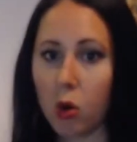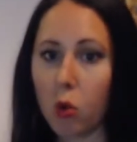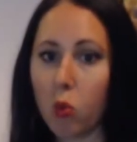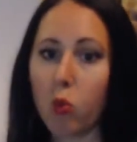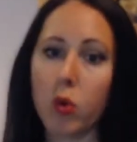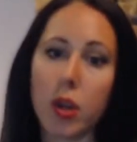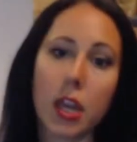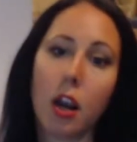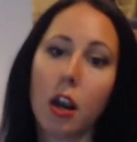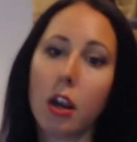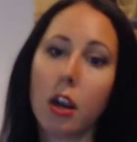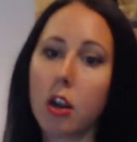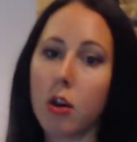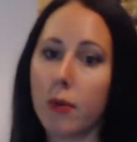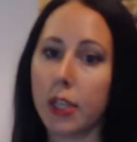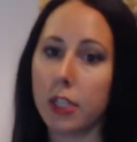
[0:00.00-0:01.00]
we are
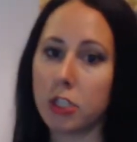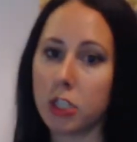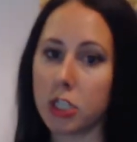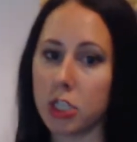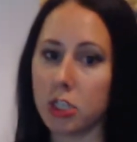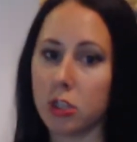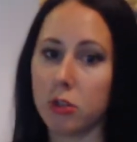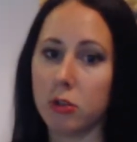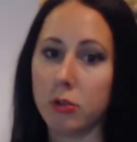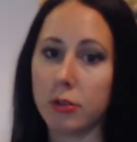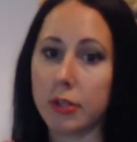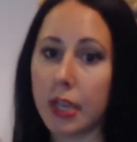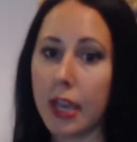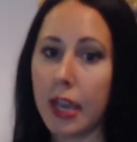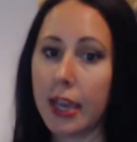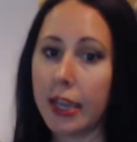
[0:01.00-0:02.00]
going to use
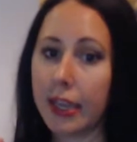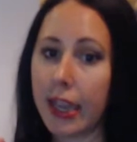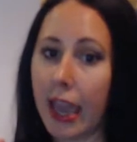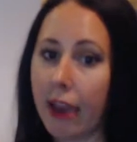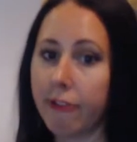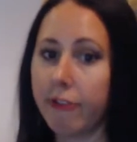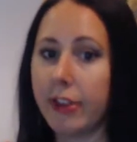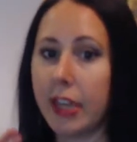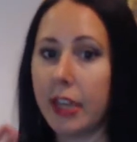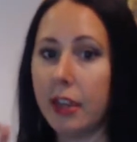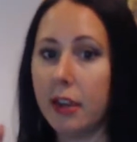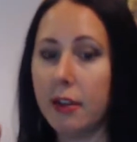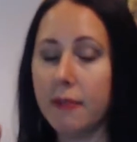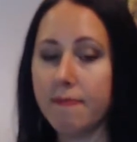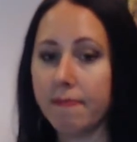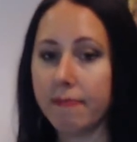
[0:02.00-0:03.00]
caffeine
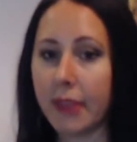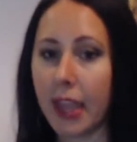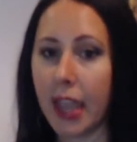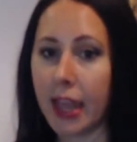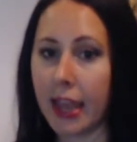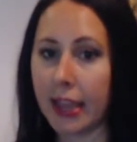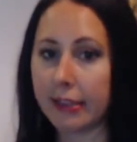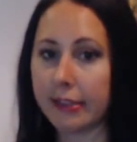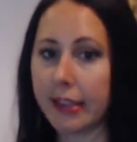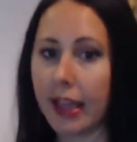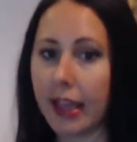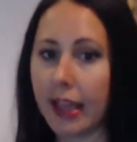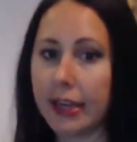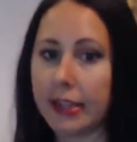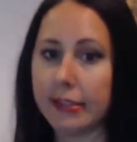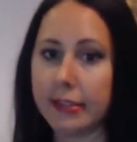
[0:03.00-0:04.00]
and
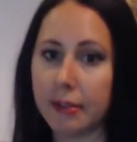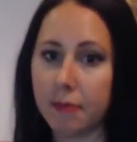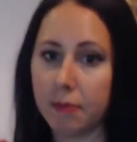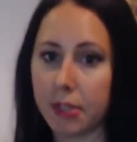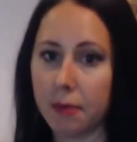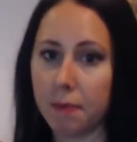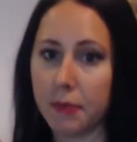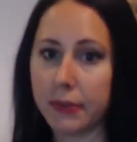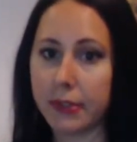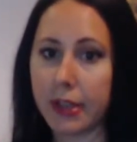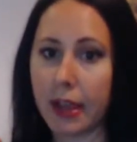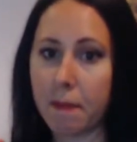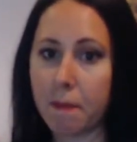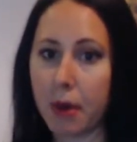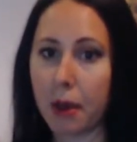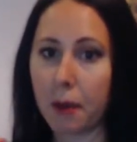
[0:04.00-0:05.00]
anxiety symptoms
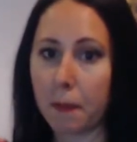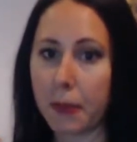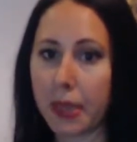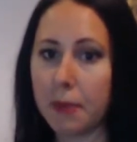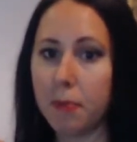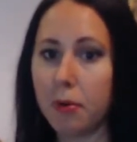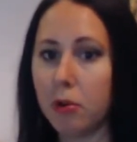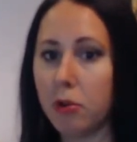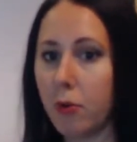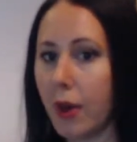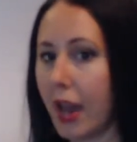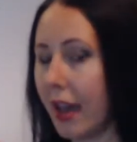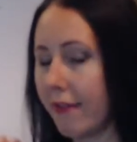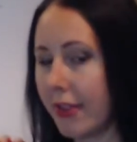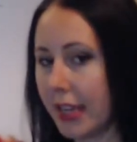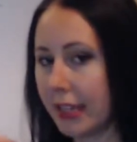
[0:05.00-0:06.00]
among people who
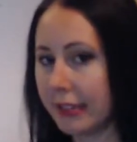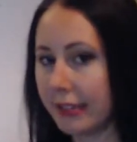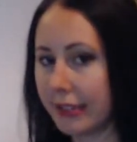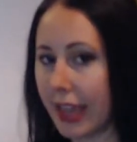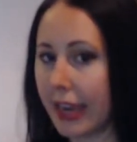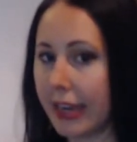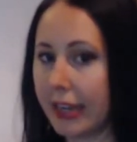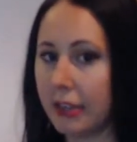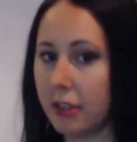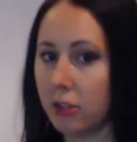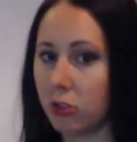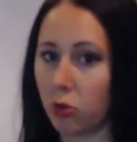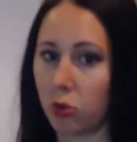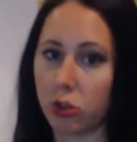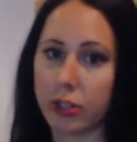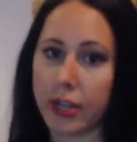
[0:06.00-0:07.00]
have an anxiety
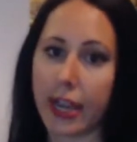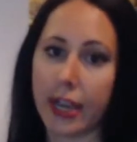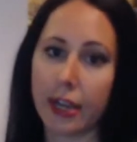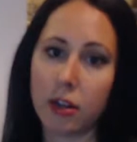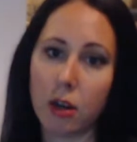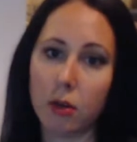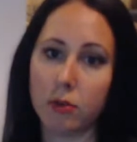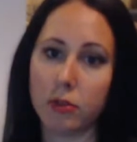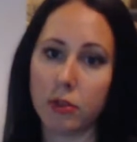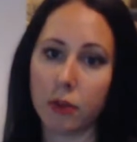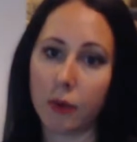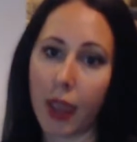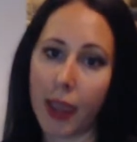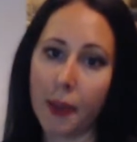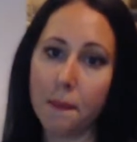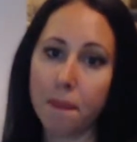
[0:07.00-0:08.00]
disorder diagnosed,
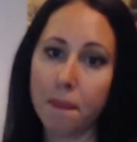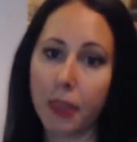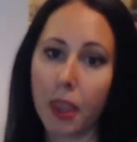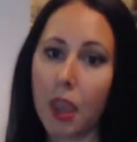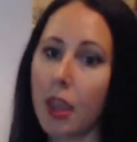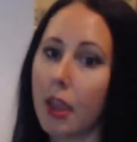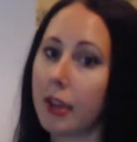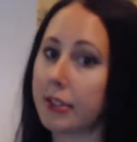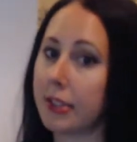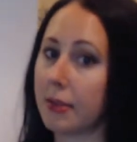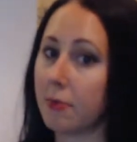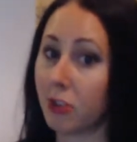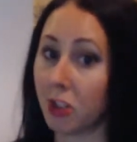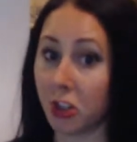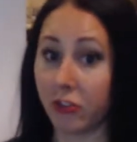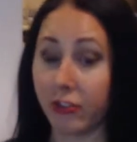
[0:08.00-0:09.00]
okay? Because
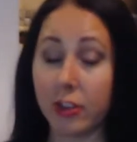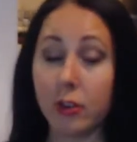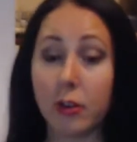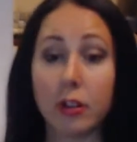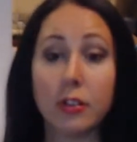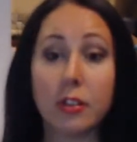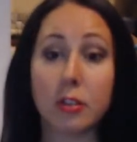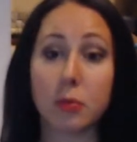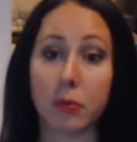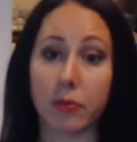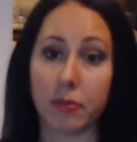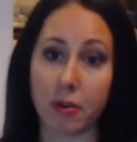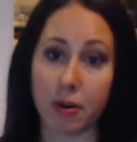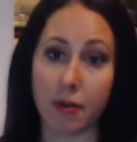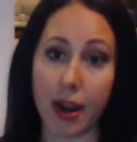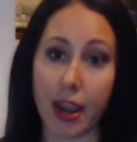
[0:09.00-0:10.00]
I'm sure you've heard this
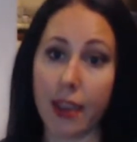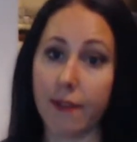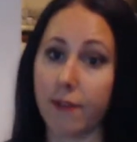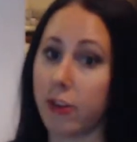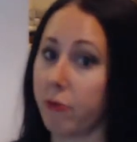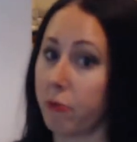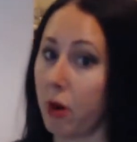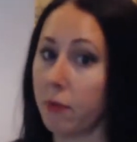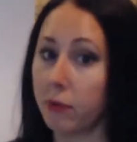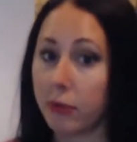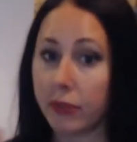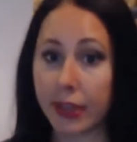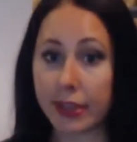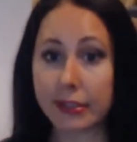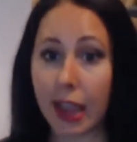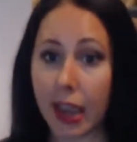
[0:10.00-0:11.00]
before, right? If you have problems
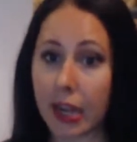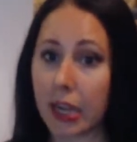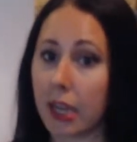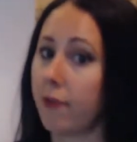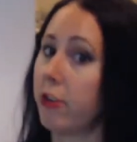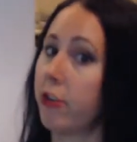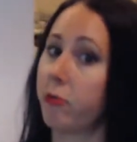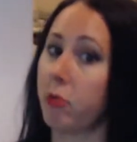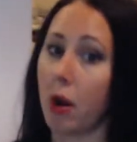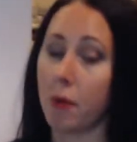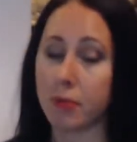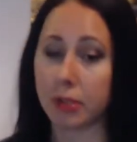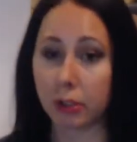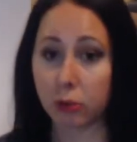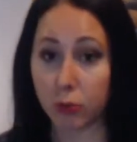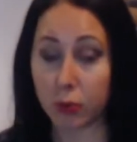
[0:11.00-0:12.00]
with anxiety, if you have
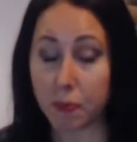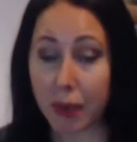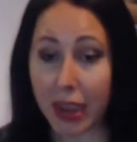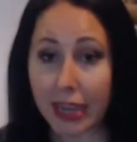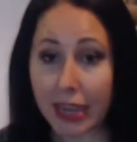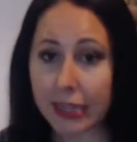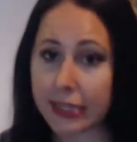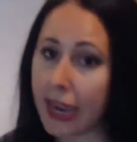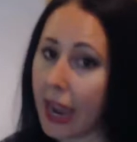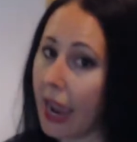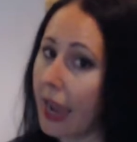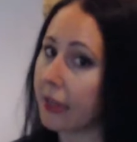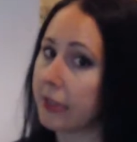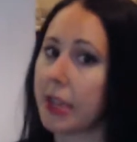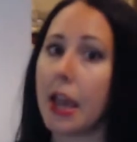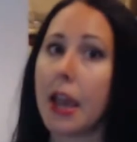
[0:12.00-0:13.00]
problems with panic
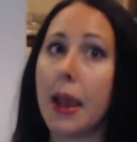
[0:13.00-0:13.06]
attacks,